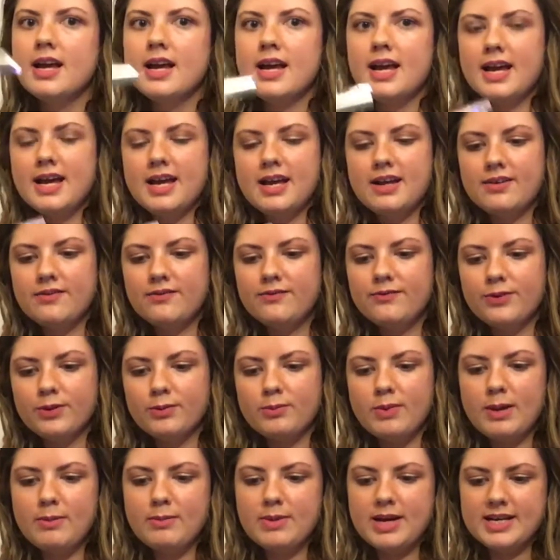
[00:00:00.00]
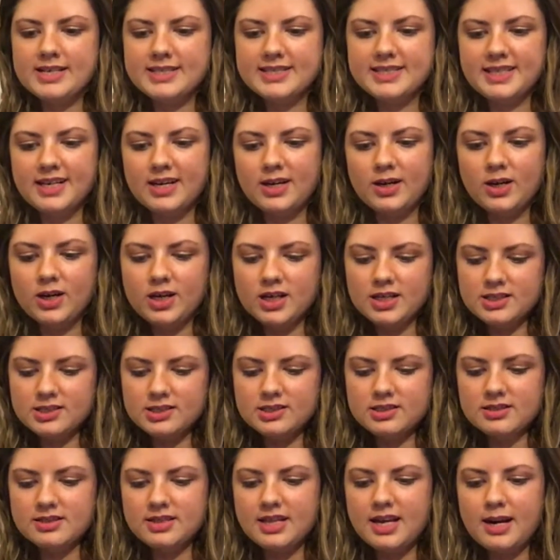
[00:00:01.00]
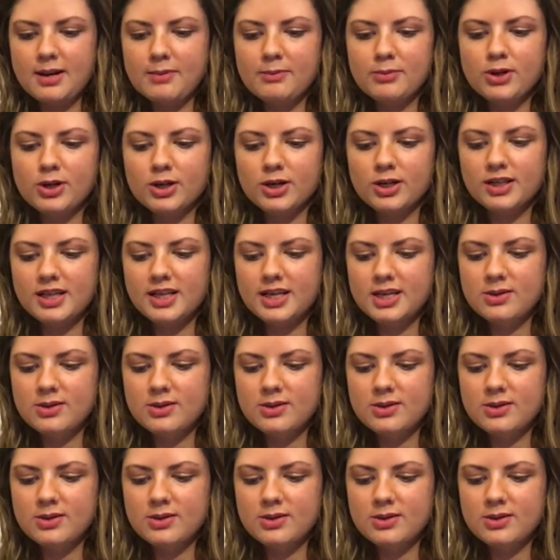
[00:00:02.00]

And for my mascaras that I'm currently